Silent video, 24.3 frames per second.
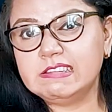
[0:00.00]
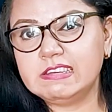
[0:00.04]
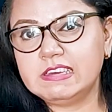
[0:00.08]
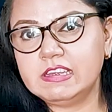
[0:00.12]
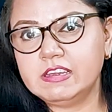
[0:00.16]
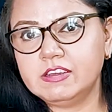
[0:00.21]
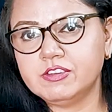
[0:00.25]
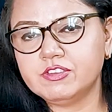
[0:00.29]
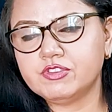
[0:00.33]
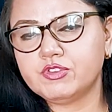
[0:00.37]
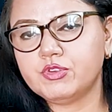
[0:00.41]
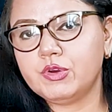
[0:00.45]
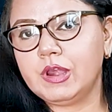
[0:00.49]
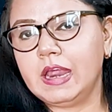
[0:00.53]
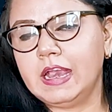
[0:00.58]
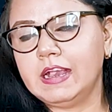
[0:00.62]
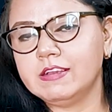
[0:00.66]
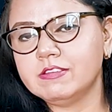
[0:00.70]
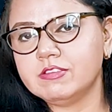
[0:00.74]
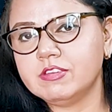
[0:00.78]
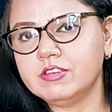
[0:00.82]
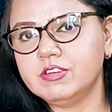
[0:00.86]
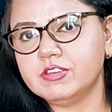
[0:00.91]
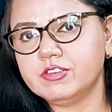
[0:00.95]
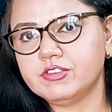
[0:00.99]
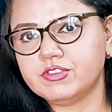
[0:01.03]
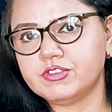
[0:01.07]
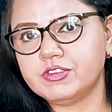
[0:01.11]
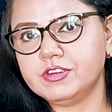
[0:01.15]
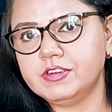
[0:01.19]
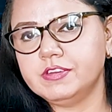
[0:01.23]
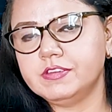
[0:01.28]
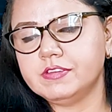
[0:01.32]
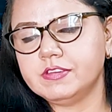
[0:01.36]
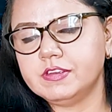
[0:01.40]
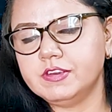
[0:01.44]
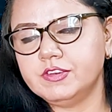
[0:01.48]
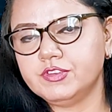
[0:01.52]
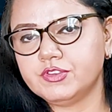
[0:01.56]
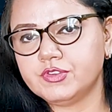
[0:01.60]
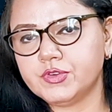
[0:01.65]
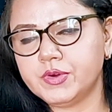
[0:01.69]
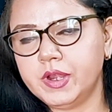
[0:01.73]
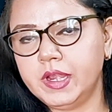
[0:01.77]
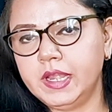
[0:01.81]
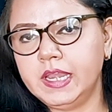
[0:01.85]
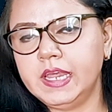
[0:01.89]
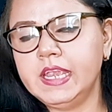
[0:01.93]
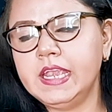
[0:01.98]
days, Reliance Industries is
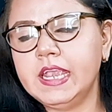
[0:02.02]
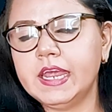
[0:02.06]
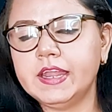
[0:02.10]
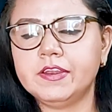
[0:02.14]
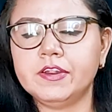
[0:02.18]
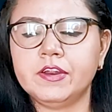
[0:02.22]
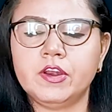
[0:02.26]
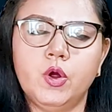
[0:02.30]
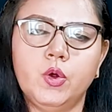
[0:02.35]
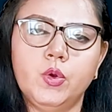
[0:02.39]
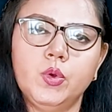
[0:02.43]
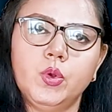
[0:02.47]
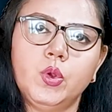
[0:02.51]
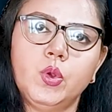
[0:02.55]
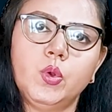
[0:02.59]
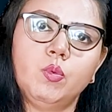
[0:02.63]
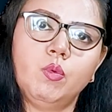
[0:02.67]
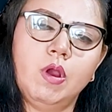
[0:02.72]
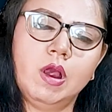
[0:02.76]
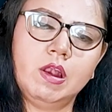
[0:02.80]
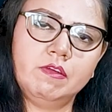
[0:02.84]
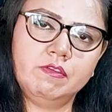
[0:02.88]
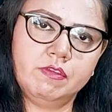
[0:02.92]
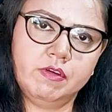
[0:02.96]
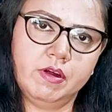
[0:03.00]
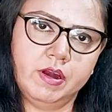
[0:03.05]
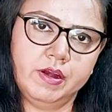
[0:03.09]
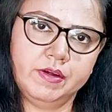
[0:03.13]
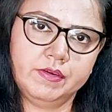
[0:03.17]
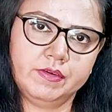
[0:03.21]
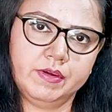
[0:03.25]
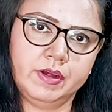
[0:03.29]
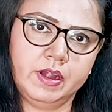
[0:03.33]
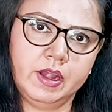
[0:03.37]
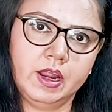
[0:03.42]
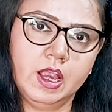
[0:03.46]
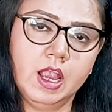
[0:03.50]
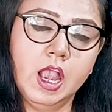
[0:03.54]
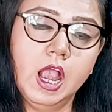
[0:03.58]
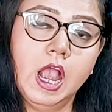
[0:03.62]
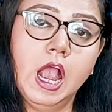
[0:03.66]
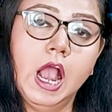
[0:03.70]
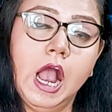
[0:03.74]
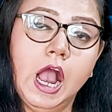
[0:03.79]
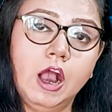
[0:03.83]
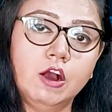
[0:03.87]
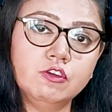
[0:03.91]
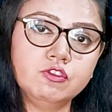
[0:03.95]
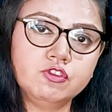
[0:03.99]
trading at around 1200.
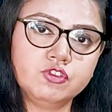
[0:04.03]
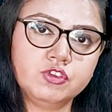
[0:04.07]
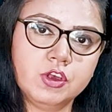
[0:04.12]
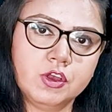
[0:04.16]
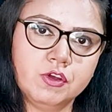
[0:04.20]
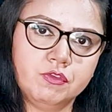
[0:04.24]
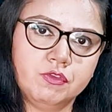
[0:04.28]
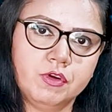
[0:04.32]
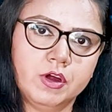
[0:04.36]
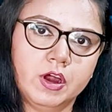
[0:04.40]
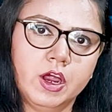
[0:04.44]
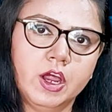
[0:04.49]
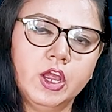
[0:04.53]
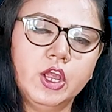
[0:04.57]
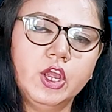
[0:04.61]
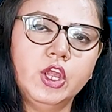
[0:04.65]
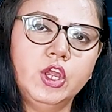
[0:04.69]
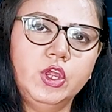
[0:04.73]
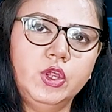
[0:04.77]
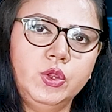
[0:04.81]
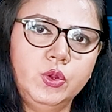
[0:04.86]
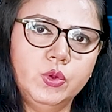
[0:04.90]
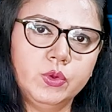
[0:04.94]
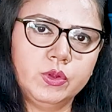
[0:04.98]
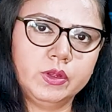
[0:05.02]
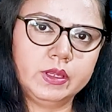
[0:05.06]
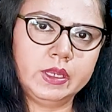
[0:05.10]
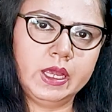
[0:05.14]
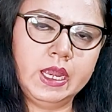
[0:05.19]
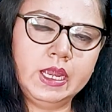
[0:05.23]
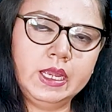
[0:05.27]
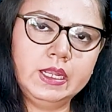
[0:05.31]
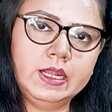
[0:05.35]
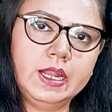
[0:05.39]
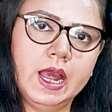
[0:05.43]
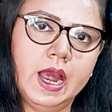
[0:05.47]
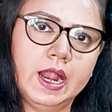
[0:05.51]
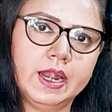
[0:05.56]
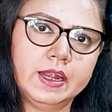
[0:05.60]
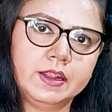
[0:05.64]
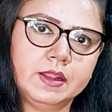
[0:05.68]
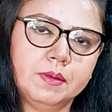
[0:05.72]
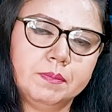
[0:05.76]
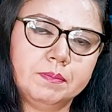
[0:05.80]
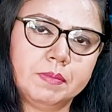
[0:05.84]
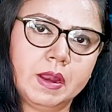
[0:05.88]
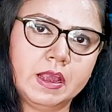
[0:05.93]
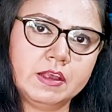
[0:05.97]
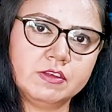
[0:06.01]
However, you think that
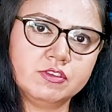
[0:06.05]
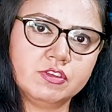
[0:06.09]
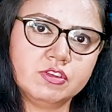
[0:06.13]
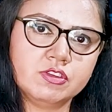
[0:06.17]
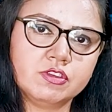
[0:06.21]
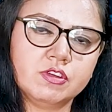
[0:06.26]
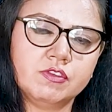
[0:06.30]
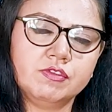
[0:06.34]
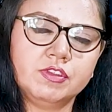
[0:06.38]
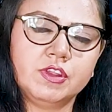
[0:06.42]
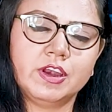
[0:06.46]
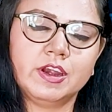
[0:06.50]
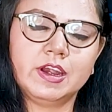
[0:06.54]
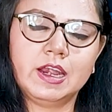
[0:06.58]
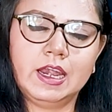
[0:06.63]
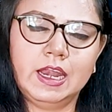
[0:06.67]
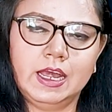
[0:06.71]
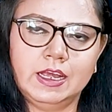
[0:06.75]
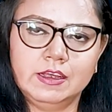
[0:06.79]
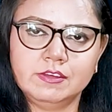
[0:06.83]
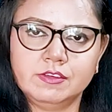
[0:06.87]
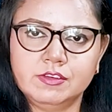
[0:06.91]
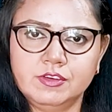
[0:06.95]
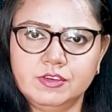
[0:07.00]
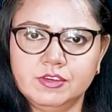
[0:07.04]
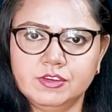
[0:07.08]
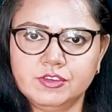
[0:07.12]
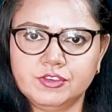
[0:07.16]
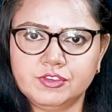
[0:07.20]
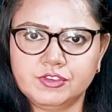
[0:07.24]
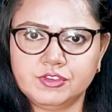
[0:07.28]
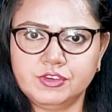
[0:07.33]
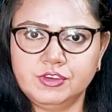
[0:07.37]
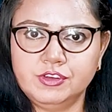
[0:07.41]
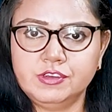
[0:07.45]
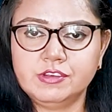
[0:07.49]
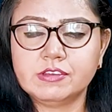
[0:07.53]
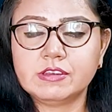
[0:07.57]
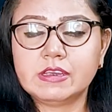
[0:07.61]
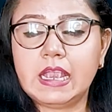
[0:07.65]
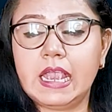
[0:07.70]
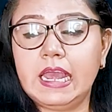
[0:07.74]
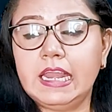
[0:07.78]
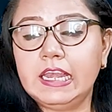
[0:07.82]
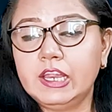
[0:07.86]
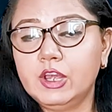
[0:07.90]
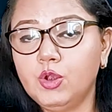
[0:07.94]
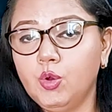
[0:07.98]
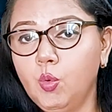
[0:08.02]
the prices of the Reliance Industries
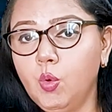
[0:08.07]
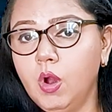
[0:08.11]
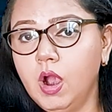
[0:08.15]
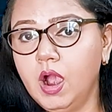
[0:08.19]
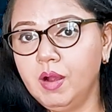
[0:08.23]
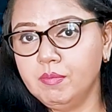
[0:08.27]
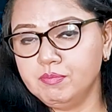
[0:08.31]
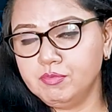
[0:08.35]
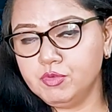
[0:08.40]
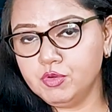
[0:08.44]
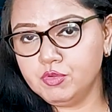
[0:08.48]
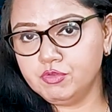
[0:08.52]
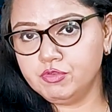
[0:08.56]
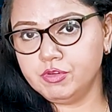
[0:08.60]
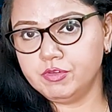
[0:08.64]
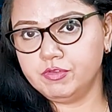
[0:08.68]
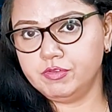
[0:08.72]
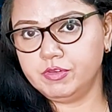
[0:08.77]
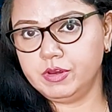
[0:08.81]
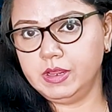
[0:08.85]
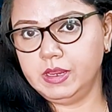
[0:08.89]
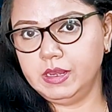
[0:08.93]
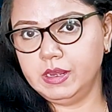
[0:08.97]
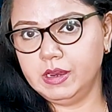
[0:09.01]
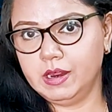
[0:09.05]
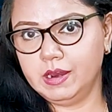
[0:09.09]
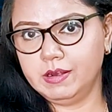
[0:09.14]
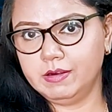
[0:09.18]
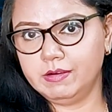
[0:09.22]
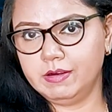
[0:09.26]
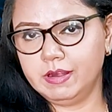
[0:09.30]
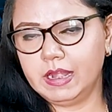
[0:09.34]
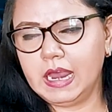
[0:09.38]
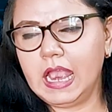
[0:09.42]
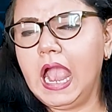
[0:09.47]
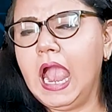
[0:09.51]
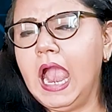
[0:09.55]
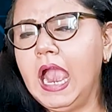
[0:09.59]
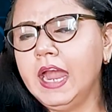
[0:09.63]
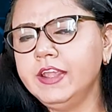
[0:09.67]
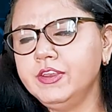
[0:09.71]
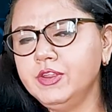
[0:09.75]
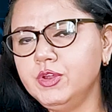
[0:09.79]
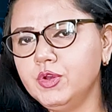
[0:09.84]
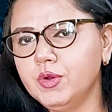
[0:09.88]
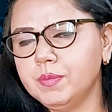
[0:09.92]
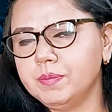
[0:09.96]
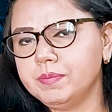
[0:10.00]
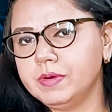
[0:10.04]
can go up to 1500
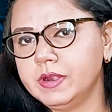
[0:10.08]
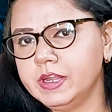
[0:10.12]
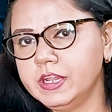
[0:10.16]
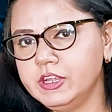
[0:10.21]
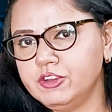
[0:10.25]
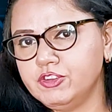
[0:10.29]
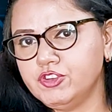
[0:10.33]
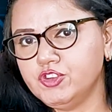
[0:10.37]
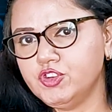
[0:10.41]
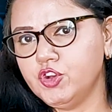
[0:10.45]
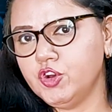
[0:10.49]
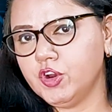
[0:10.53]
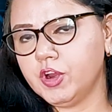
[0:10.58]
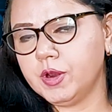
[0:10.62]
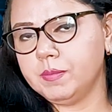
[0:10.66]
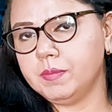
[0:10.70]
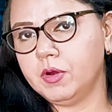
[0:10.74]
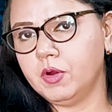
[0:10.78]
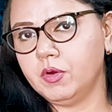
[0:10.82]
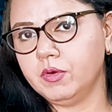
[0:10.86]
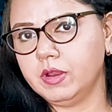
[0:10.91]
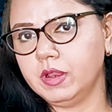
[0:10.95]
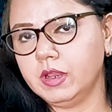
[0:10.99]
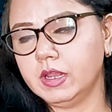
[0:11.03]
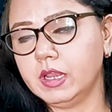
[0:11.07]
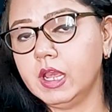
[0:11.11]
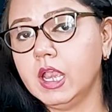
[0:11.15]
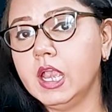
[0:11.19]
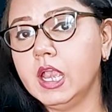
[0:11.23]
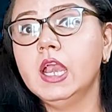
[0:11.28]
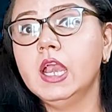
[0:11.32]
and you're pretty sure about it.